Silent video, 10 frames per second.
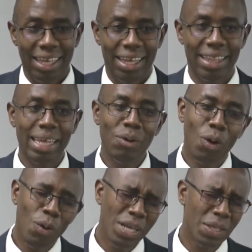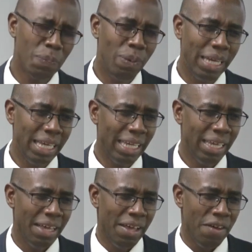they always play
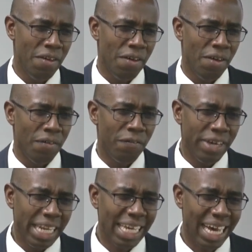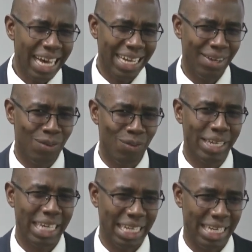very hard to
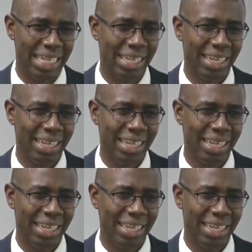get.